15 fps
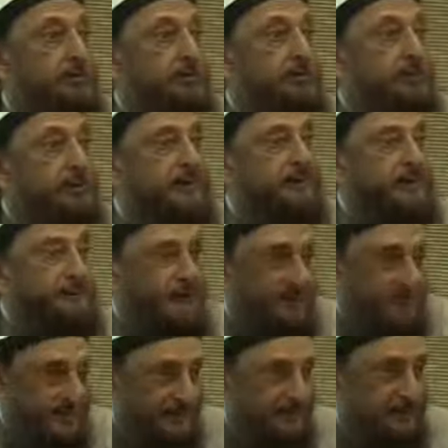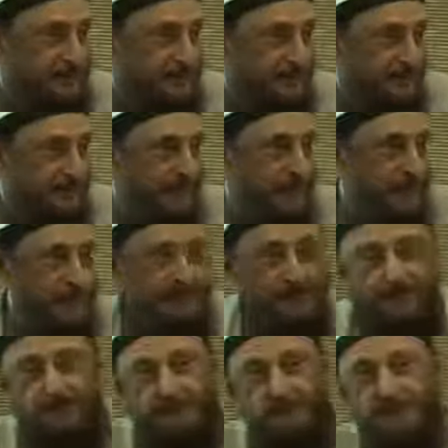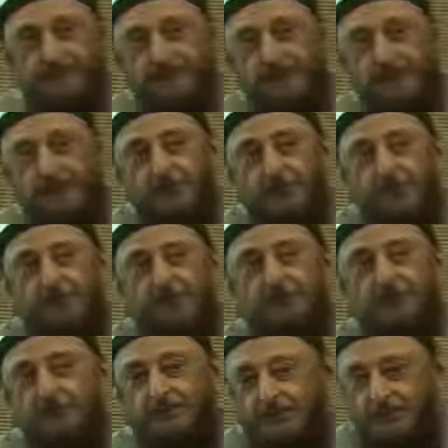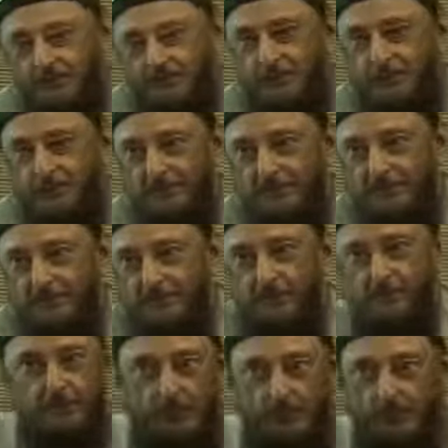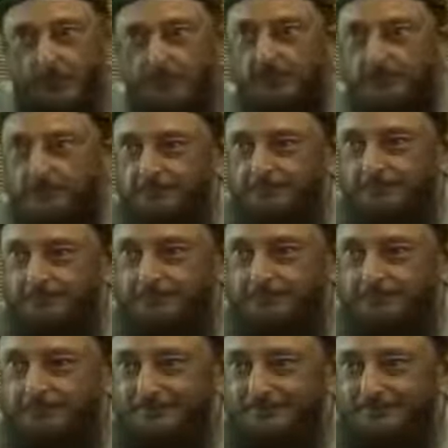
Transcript: Oh, wait a minute. Allah is teaching you a lesson. You dum-dum.